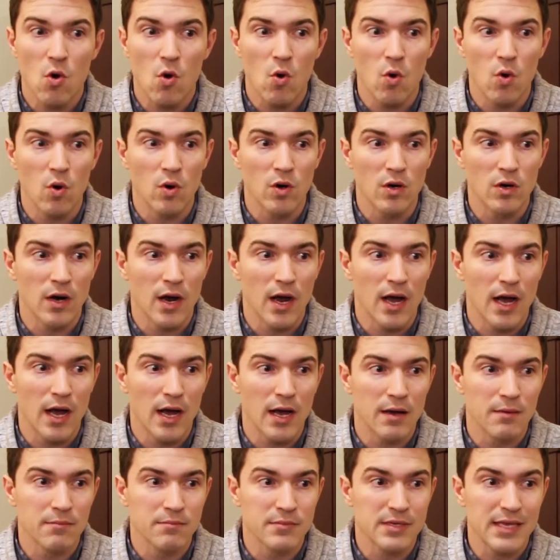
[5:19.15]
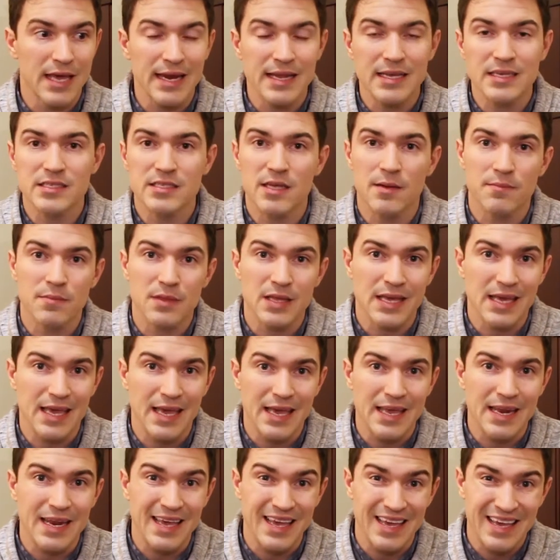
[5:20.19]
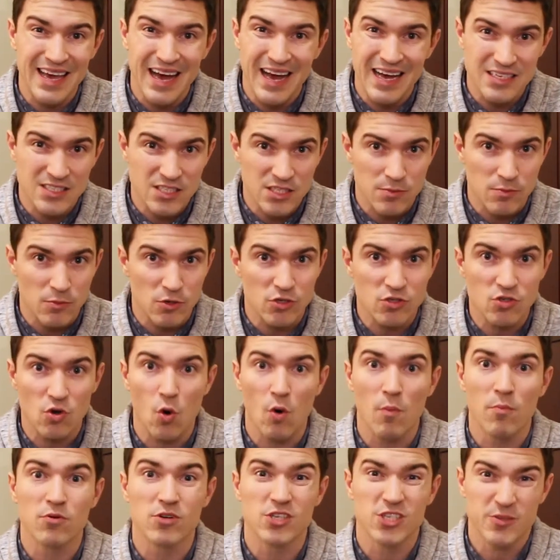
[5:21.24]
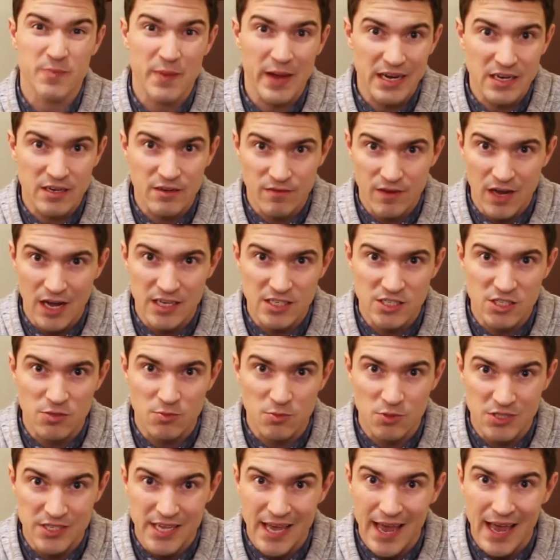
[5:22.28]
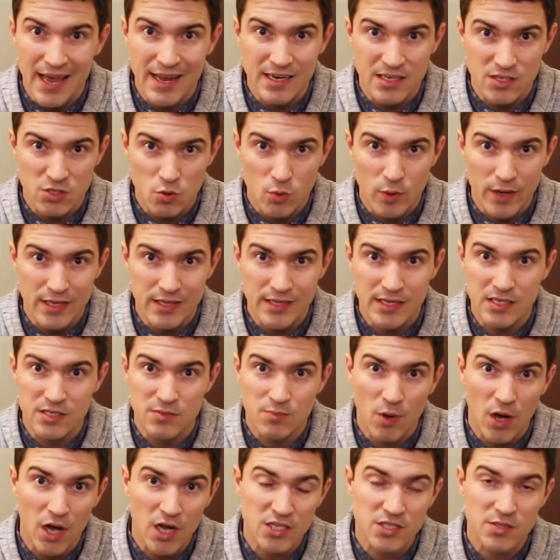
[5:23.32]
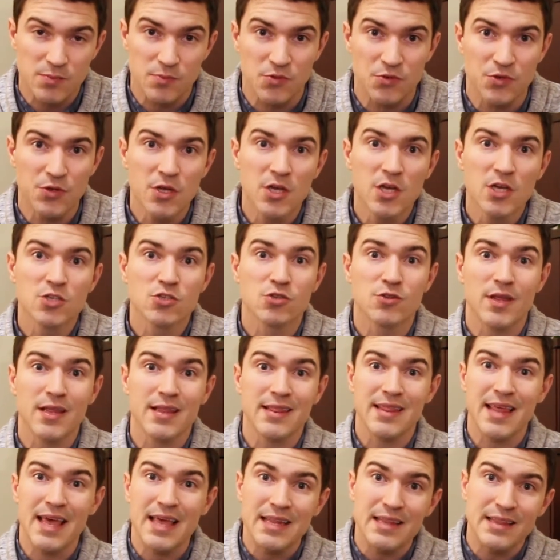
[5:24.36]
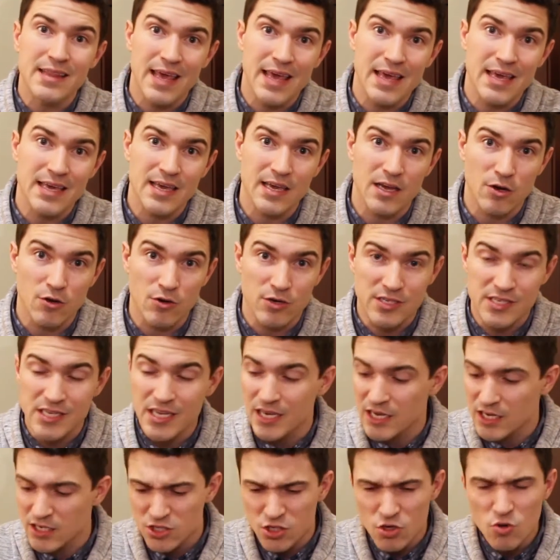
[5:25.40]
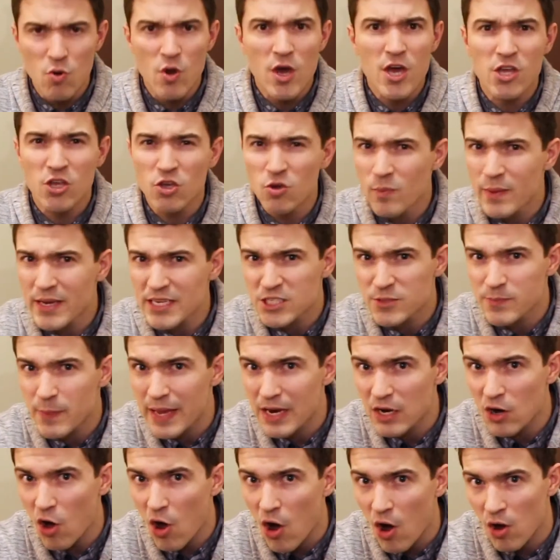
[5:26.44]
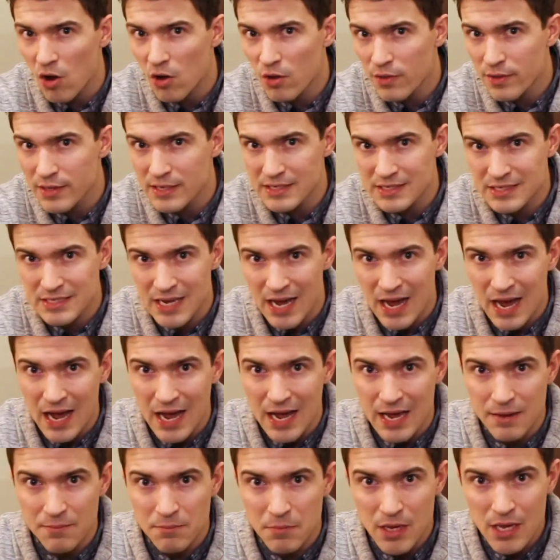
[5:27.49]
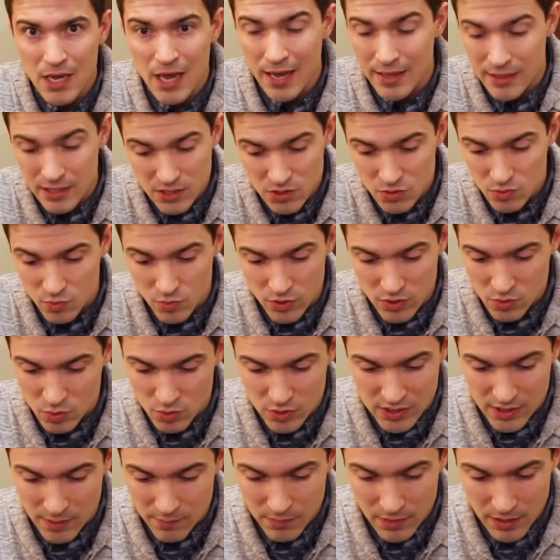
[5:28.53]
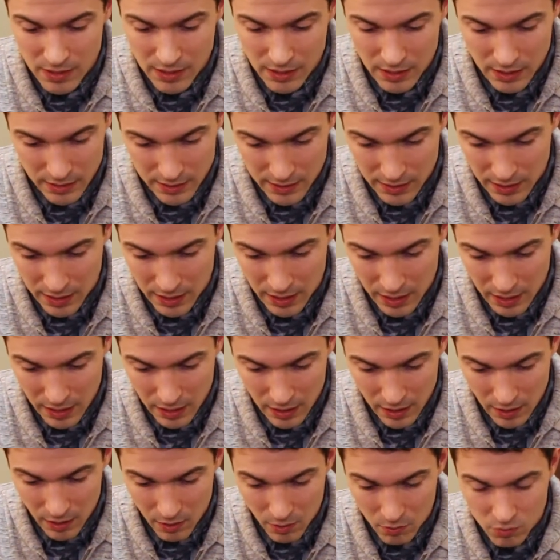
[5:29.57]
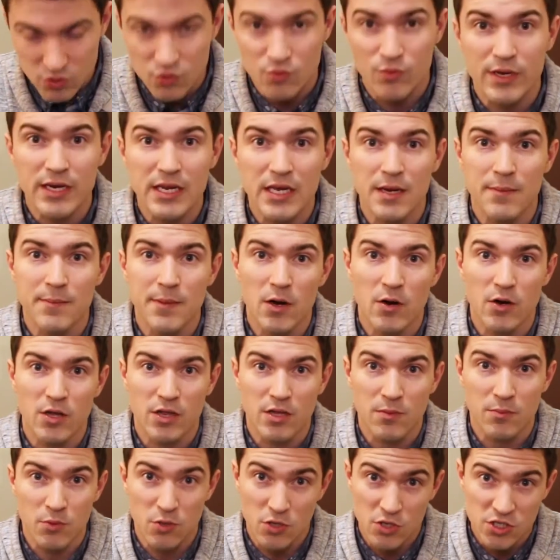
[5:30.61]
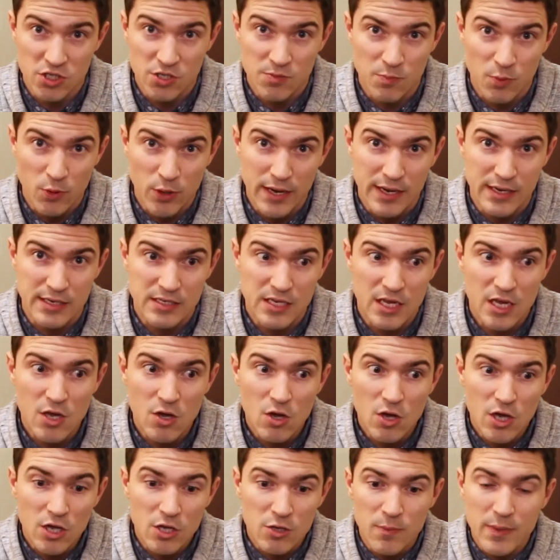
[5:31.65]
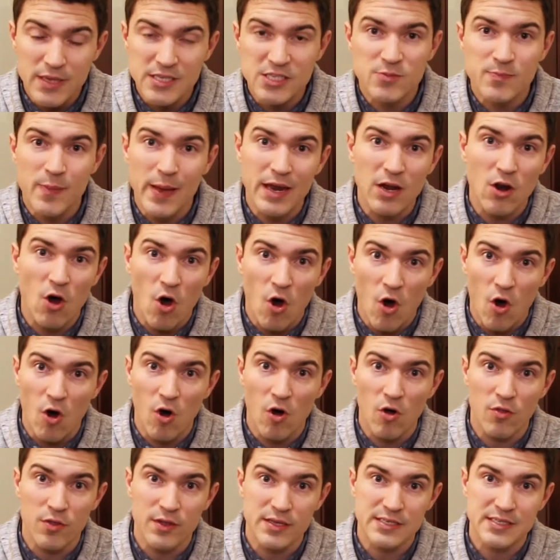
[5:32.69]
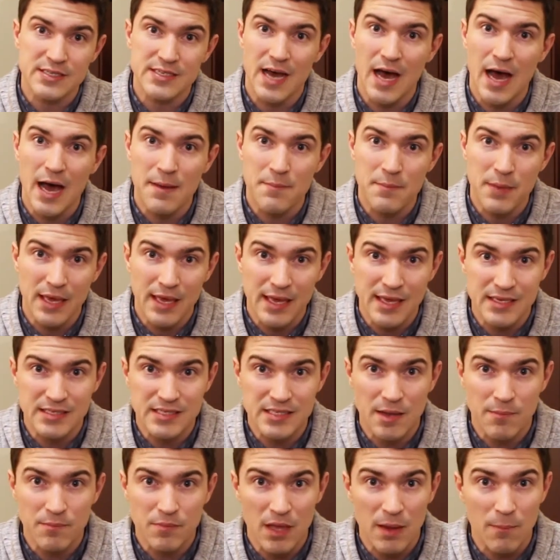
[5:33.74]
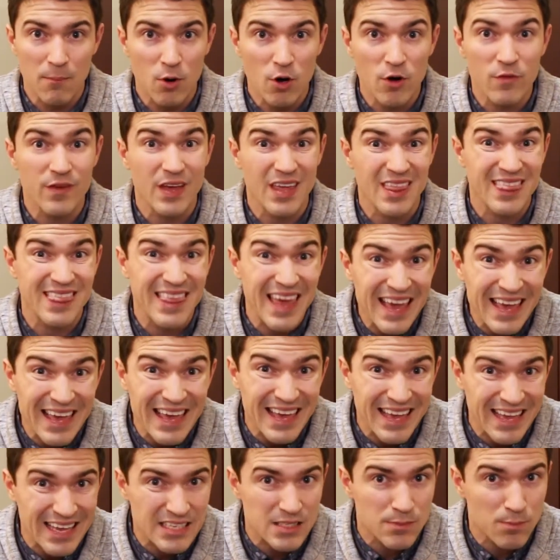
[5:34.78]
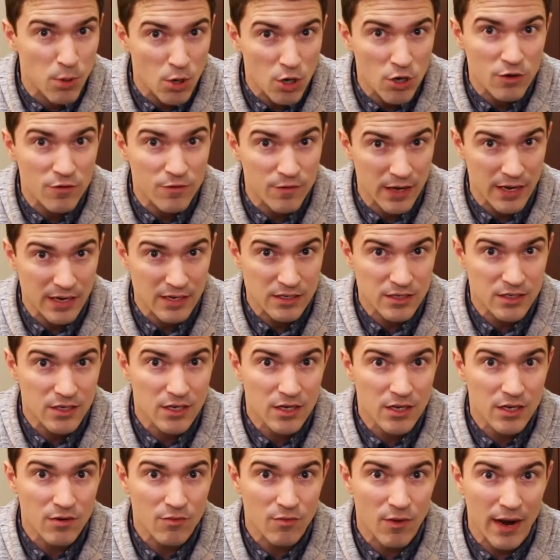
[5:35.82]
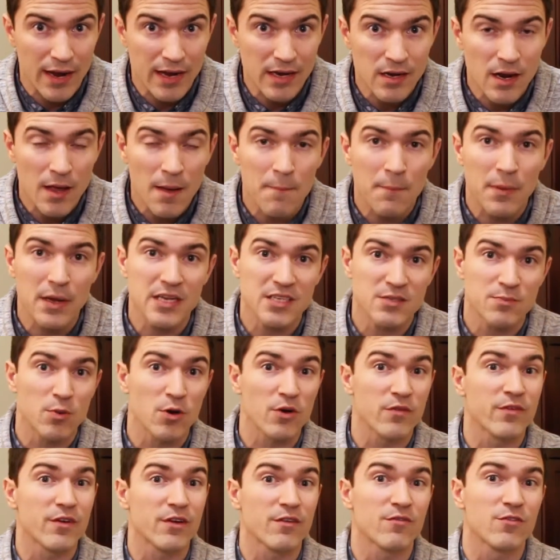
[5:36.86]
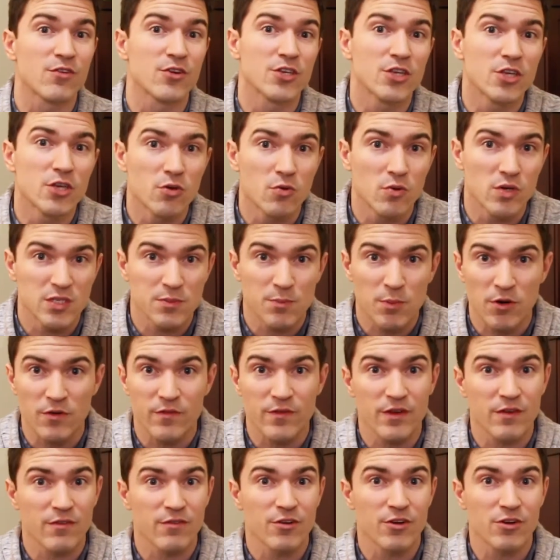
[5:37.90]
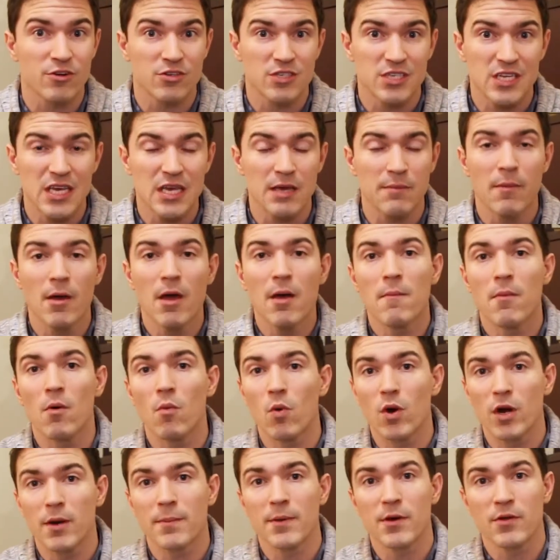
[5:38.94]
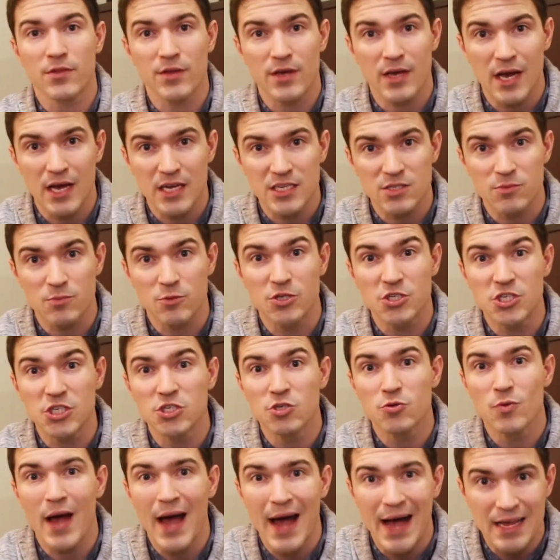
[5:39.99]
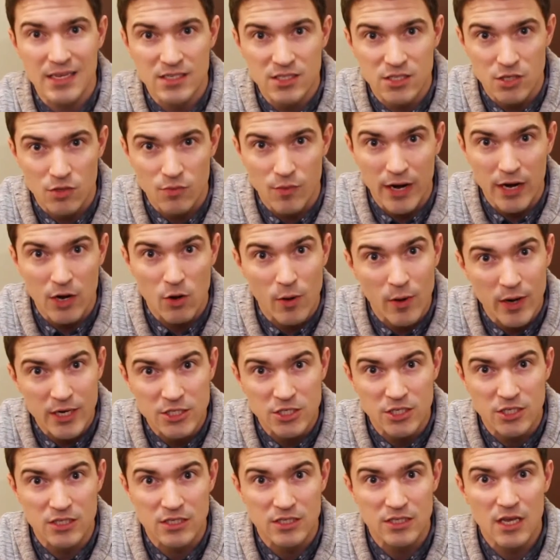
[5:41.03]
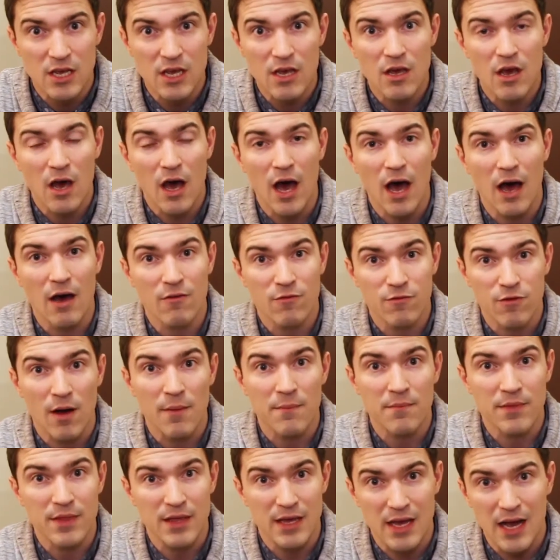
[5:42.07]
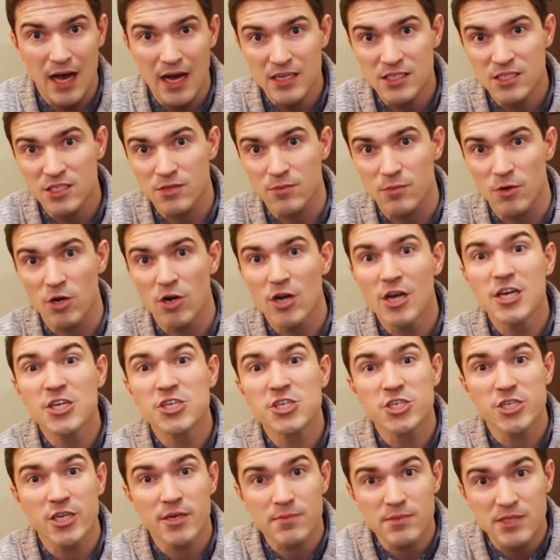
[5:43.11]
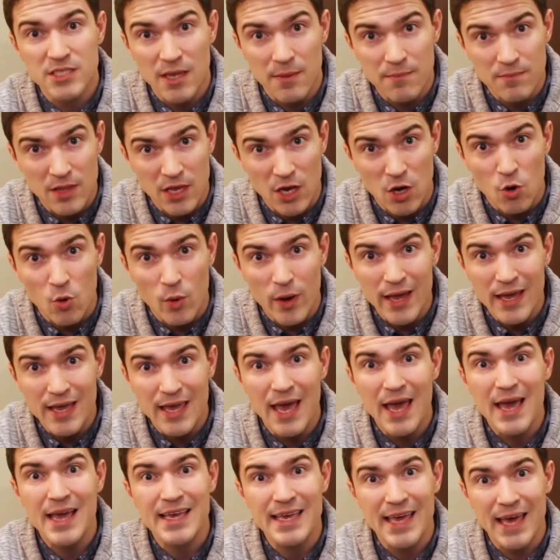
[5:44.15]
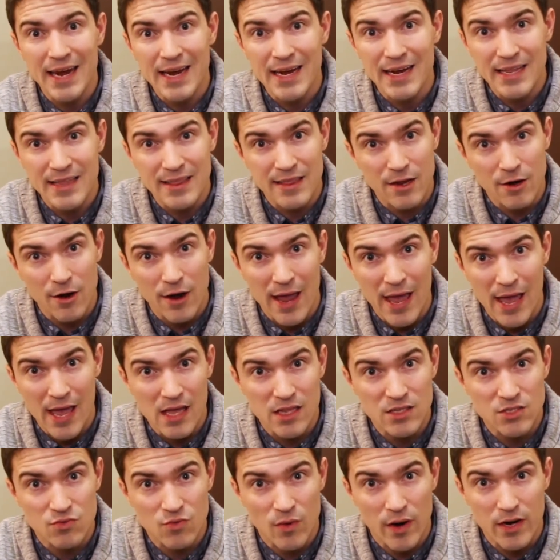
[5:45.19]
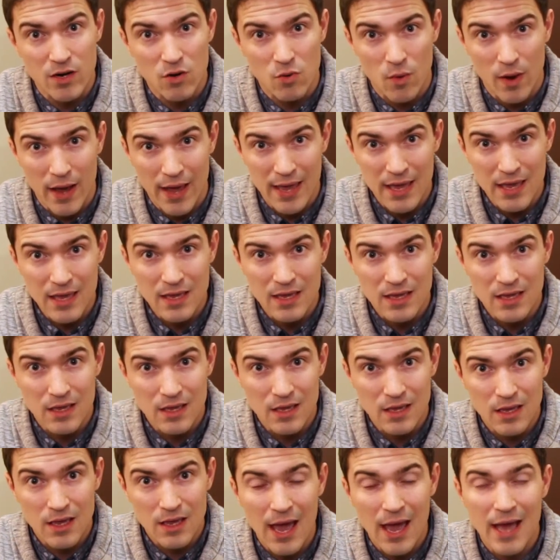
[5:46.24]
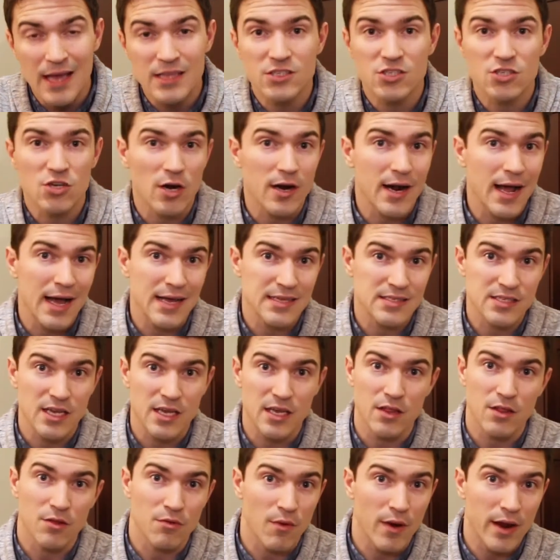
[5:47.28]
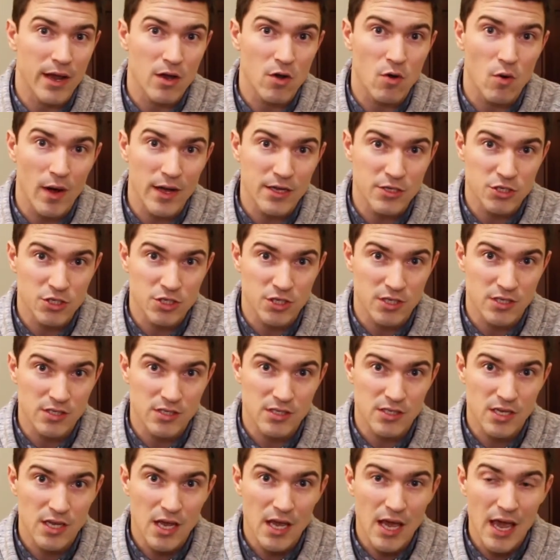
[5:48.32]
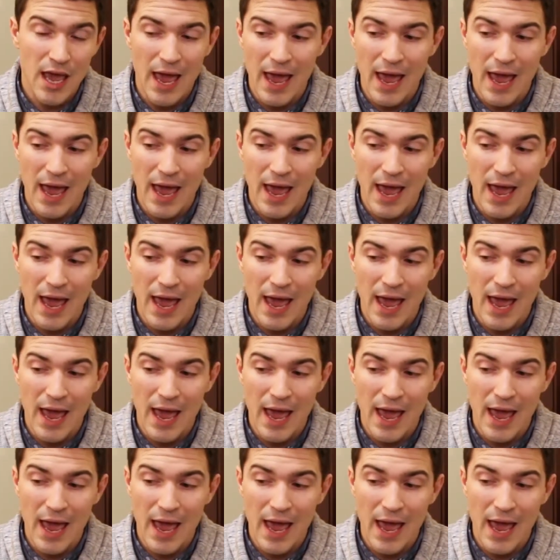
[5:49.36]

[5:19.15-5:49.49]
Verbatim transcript: or um, getting something in a customer's or prospective customer's hand as quickly as possible so that then they can critique because you you may spend all this time and this this was something that uh, I was reading about in the book sprint you may spend all this time making something perfect, thinking it's perfect, right? But it's perfect for you, it's perfect for your team. But what about the customer? Did you ask the right questions uh, from the customer? Ship something quick, get it in their hands right away, and start asking the right questions.